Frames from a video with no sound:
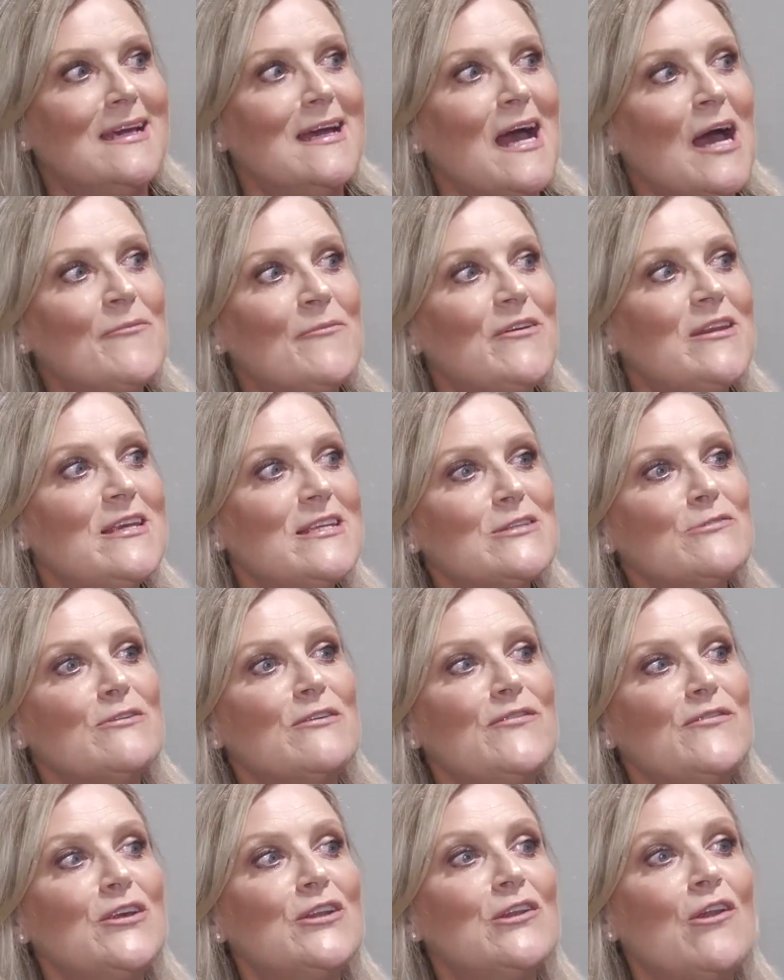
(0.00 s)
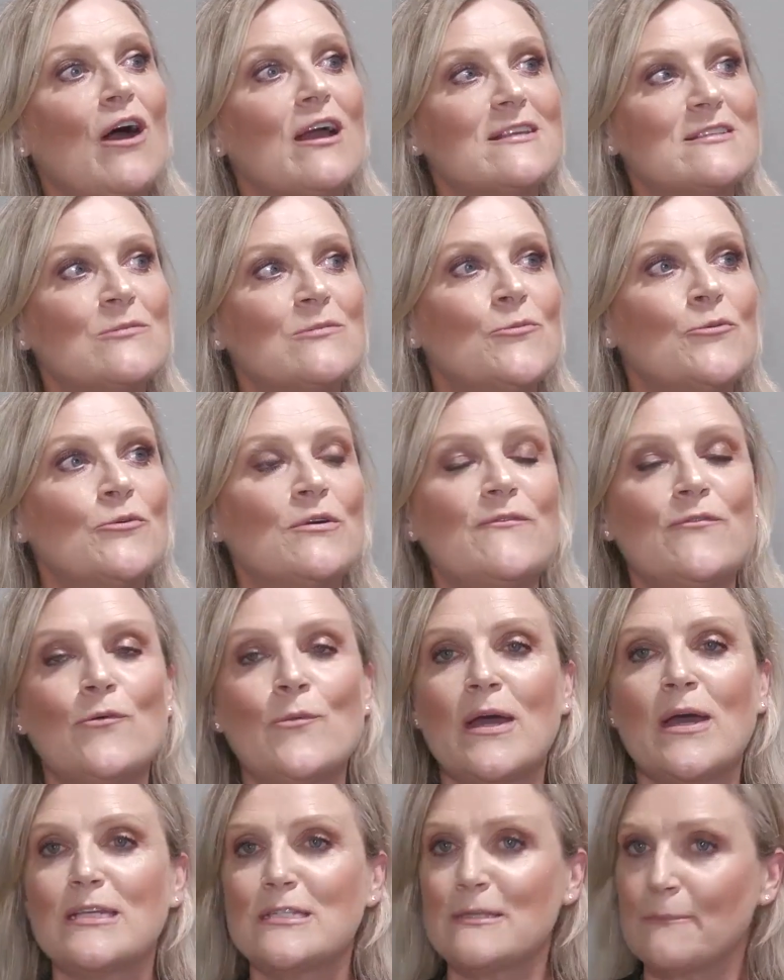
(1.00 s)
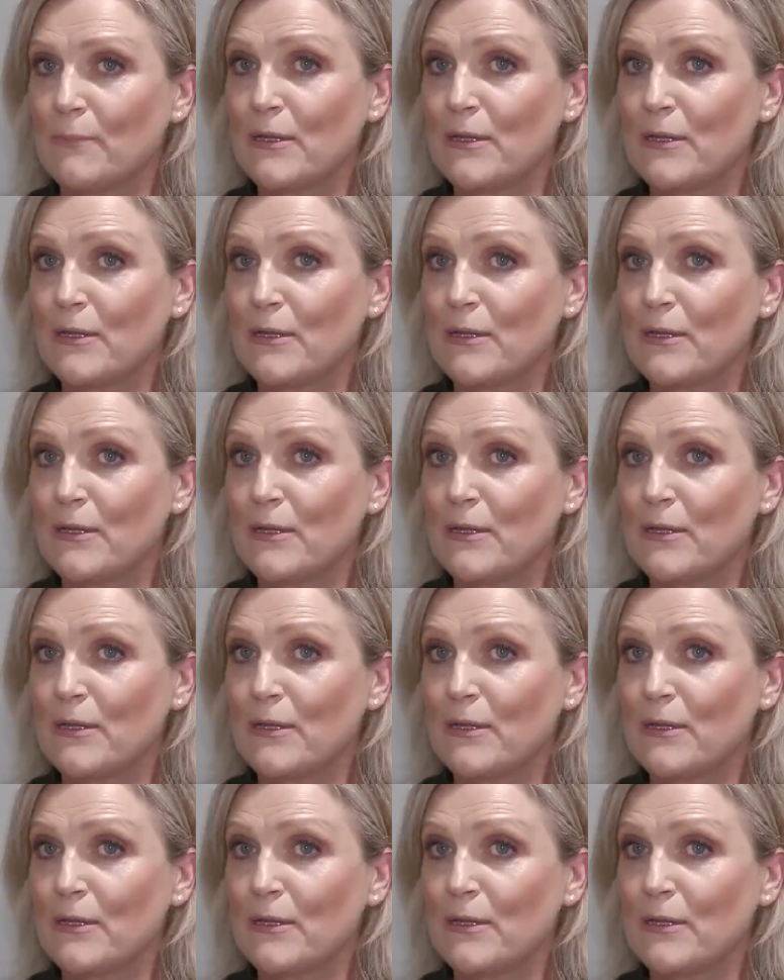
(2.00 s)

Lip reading: Vanessa, if you'd like some more information,